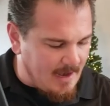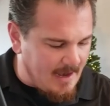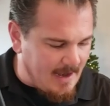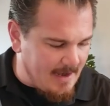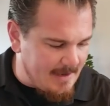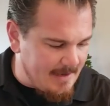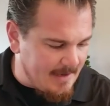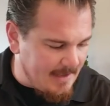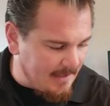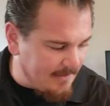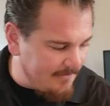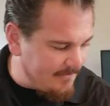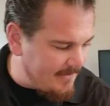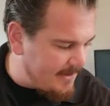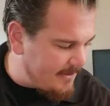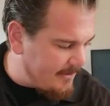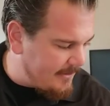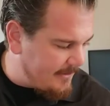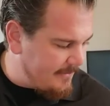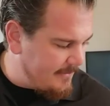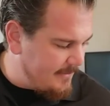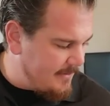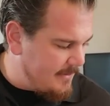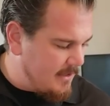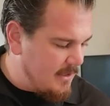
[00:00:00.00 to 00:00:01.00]
and
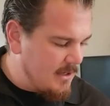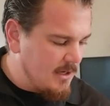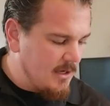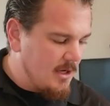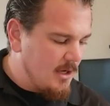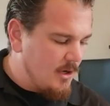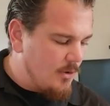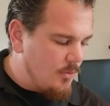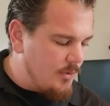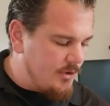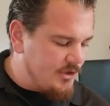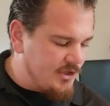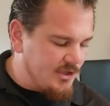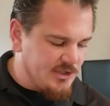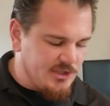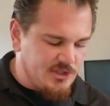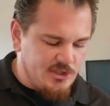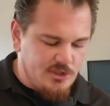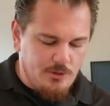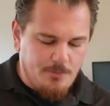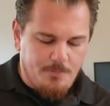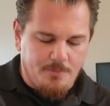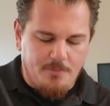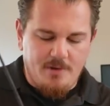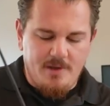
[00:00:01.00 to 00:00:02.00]
elevator, which is
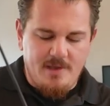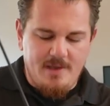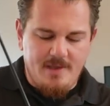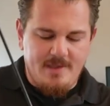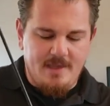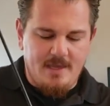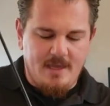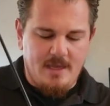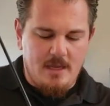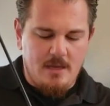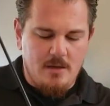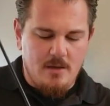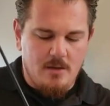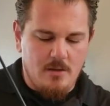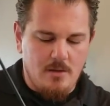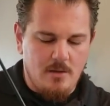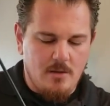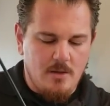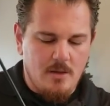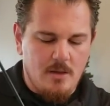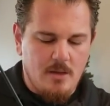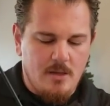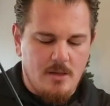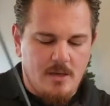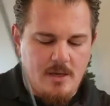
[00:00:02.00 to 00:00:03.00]
super easy.
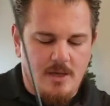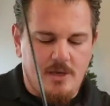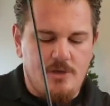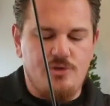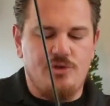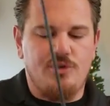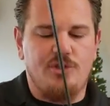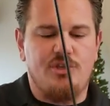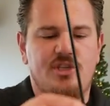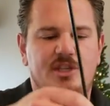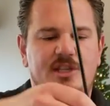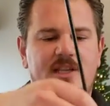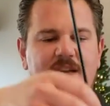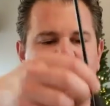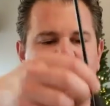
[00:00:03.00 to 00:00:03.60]
I usually just